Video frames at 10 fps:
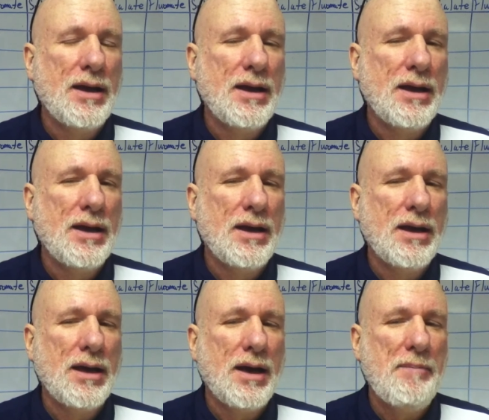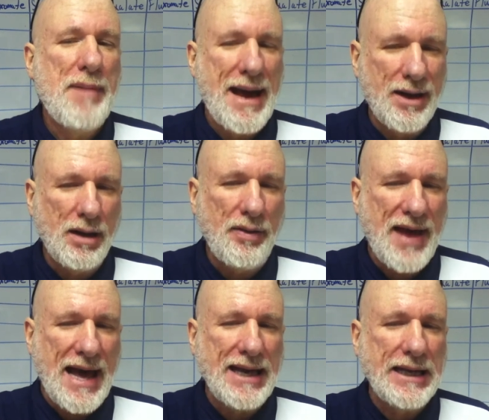A metal. A metal
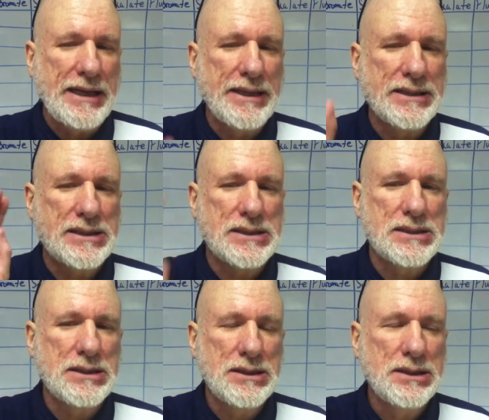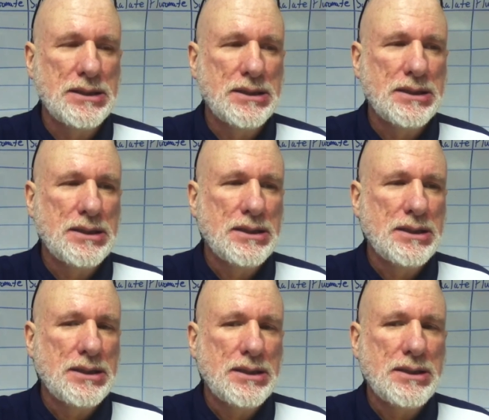that is
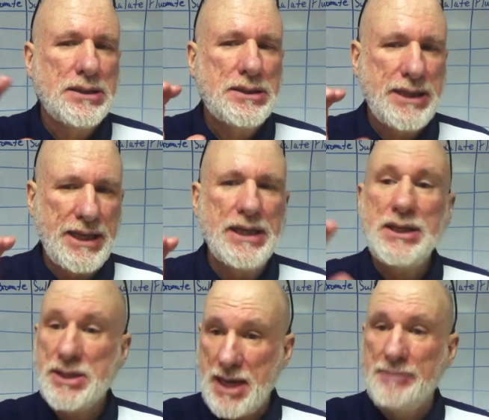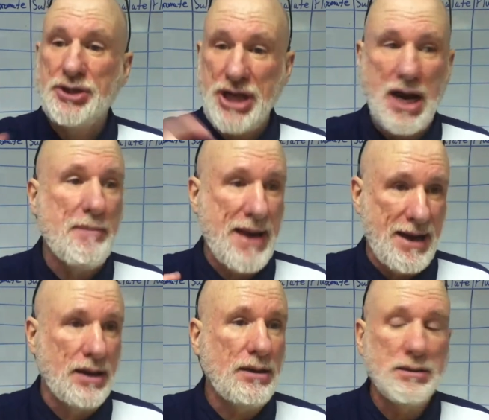D subshell
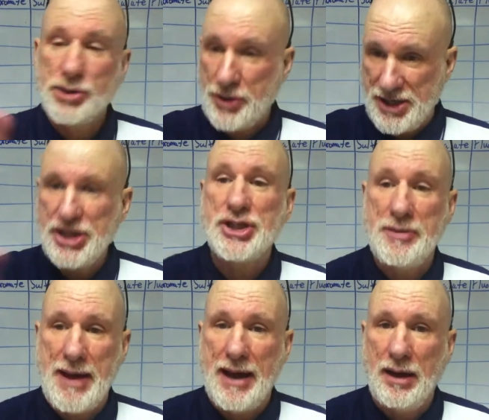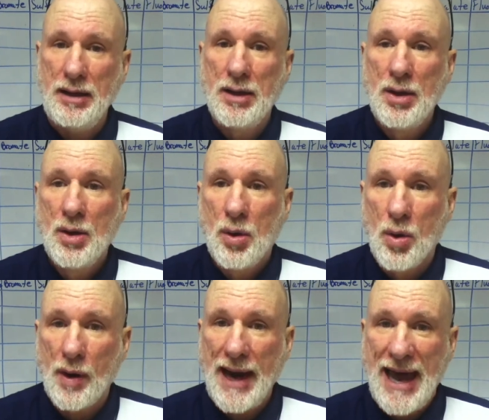metal, transition metal,
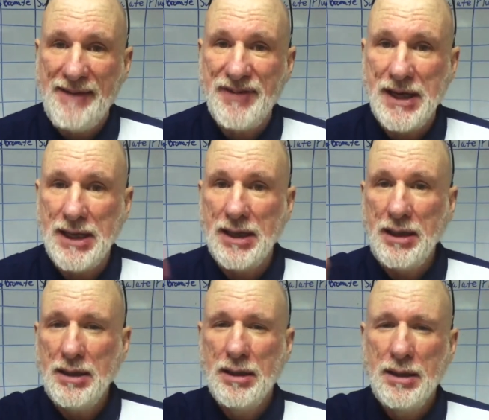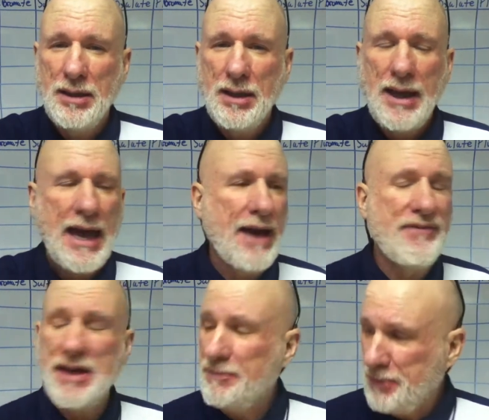or heavy
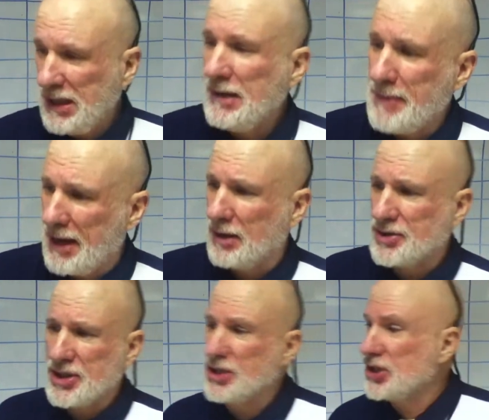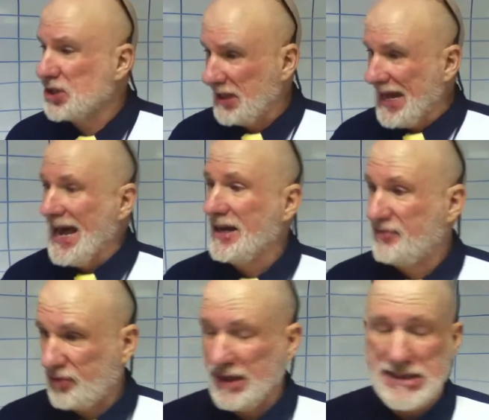heavy P metals, such as
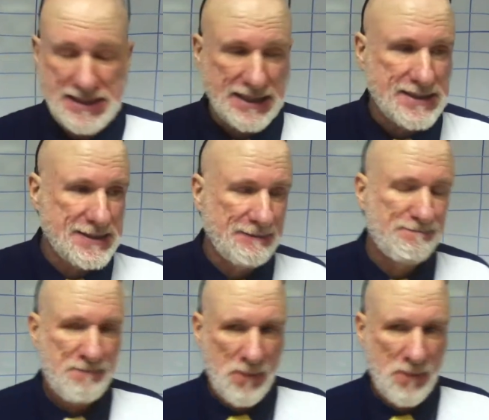lead, for instance.